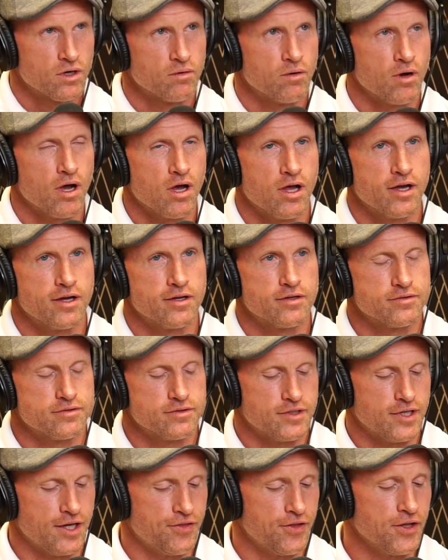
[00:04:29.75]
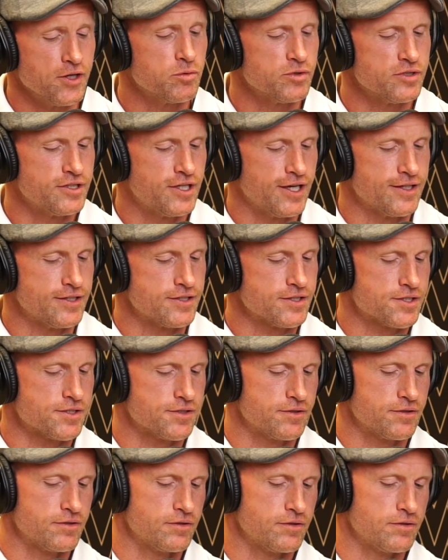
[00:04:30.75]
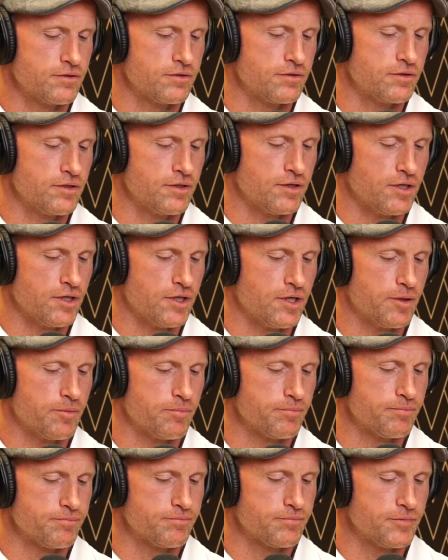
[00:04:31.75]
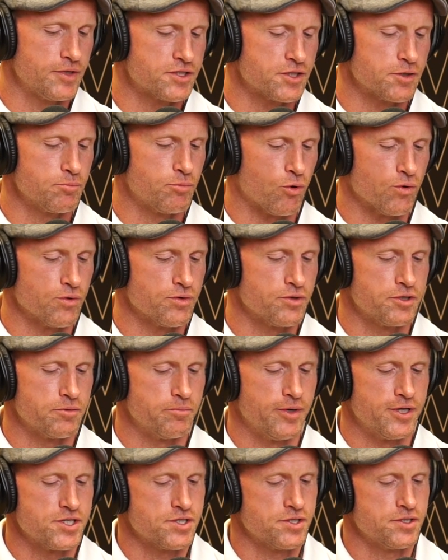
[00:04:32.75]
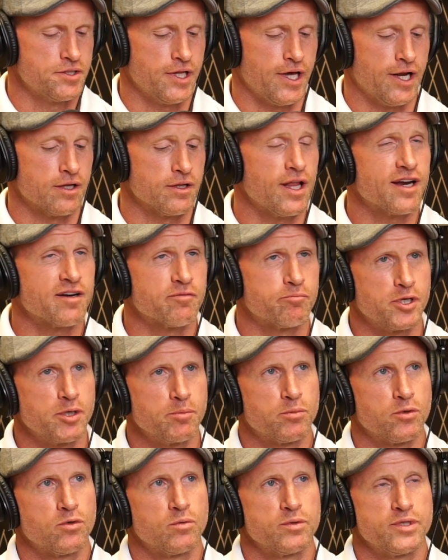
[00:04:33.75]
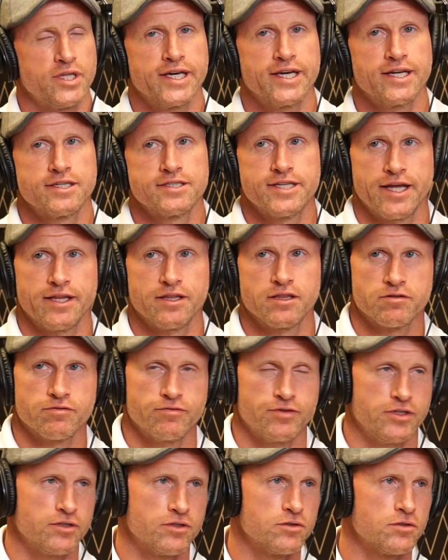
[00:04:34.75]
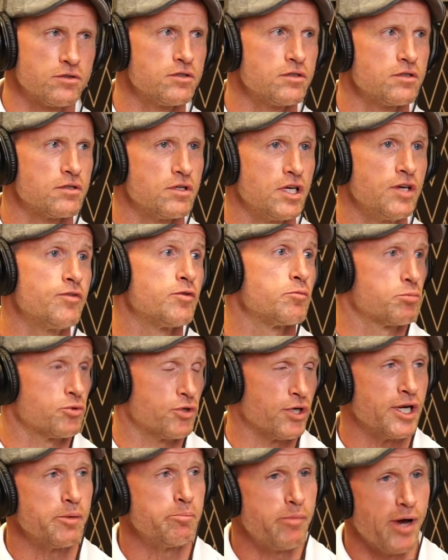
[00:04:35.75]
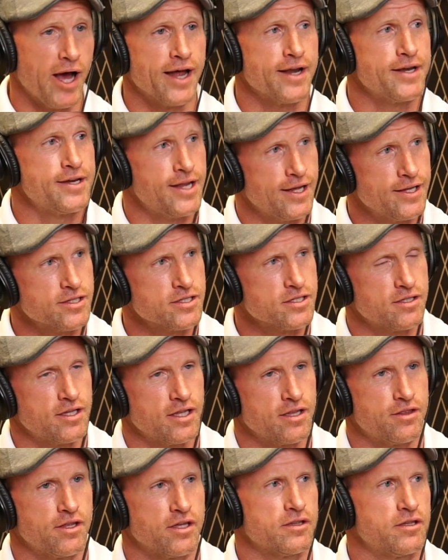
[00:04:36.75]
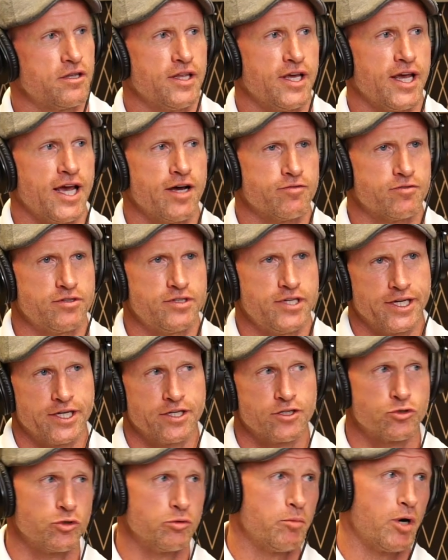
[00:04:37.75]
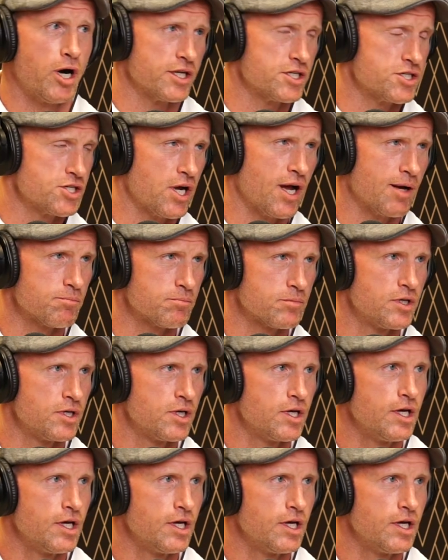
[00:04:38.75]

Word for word: Well, I think with dents, um, it's important to mention that a lot of people, when they get a dent in their vehicle, even pretty bad dents, they think that they have to take it to a body shop.